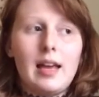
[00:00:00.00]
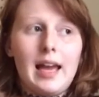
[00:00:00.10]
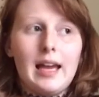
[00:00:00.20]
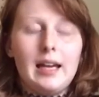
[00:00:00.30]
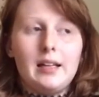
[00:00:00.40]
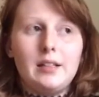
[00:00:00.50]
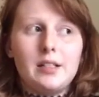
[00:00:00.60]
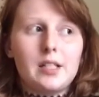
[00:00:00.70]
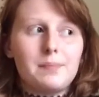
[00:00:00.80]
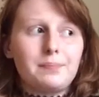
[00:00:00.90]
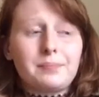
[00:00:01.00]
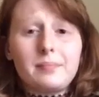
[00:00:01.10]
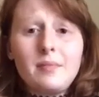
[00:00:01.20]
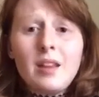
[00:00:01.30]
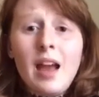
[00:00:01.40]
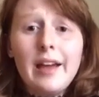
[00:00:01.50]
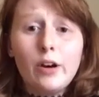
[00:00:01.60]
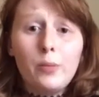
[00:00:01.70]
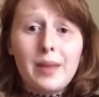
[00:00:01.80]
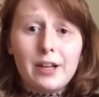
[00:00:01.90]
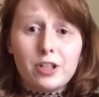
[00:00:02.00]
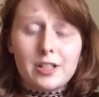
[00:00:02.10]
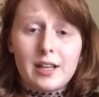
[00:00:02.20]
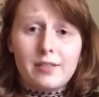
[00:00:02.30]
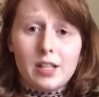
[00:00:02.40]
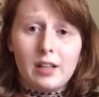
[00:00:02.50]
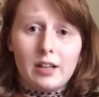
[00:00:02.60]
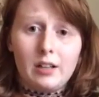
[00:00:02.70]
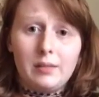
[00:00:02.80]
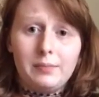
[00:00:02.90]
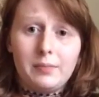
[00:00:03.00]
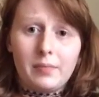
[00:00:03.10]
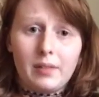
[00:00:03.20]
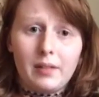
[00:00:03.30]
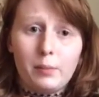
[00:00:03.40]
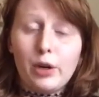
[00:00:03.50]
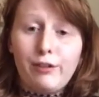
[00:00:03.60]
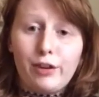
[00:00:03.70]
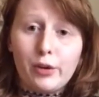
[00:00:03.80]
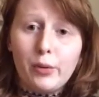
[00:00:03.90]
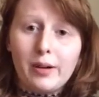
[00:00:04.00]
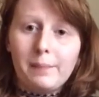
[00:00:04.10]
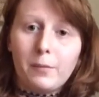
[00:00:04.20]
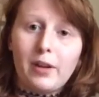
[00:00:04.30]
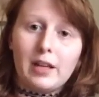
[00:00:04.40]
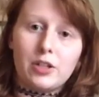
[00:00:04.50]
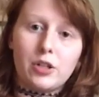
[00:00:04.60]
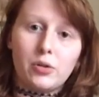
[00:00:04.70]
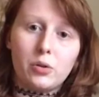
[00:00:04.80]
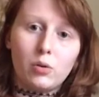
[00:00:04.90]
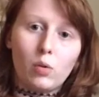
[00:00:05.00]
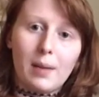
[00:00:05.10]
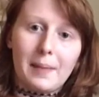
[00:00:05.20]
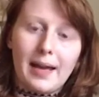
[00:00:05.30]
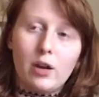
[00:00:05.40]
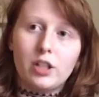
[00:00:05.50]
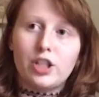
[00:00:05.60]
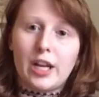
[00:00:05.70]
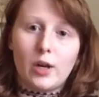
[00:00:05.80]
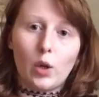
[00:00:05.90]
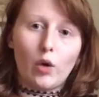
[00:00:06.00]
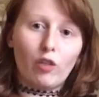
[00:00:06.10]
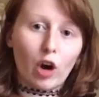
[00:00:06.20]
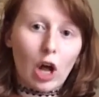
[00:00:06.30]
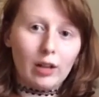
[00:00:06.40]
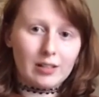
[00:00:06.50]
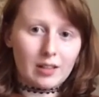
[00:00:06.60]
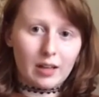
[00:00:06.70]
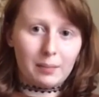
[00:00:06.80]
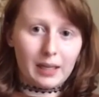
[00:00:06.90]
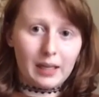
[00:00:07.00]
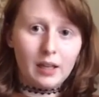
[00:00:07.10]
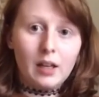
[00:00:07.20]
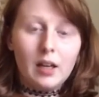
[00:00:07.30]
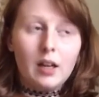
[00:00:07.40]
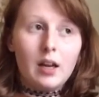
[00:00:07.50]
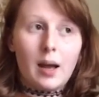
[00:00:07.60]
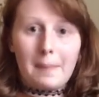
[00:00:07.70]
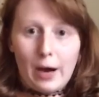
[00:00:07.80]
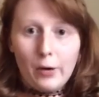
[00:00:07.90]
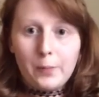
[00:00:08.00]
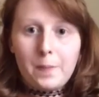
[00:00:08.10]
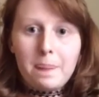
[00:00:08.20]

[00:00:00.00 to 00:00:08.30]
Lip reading: and I hope that just gives a little preview into what my channel overall is going to be about.